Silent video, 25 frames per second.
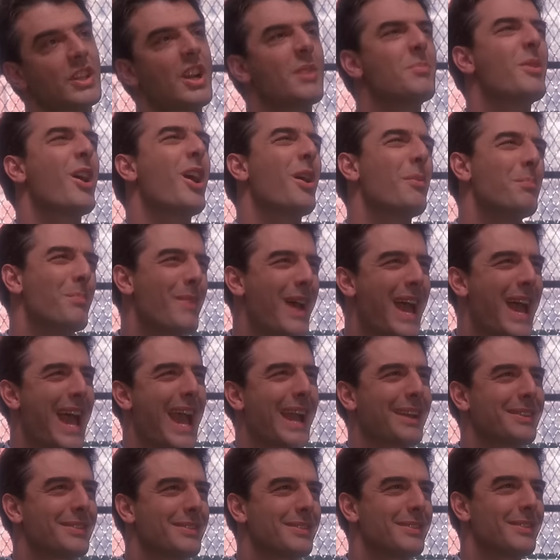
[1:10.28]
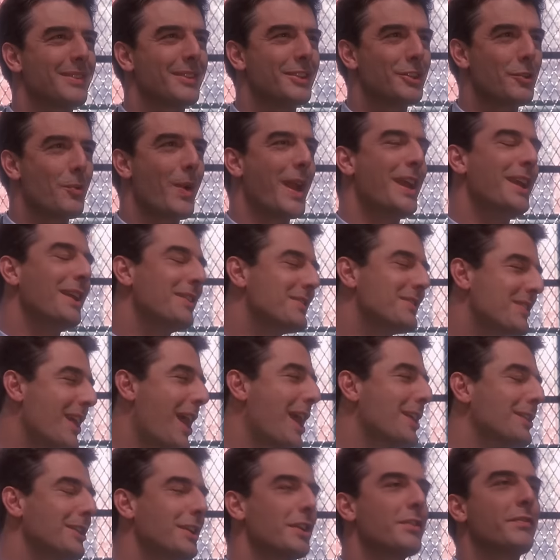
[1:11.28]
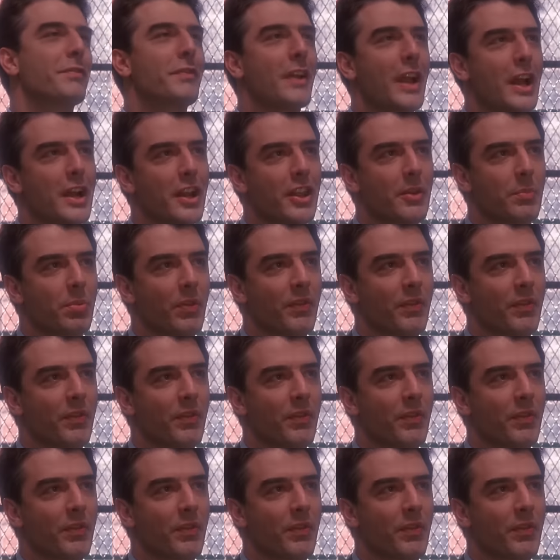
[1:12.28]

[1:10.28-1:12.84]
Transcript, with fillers: Come on, Max. You ain't exactly a fan of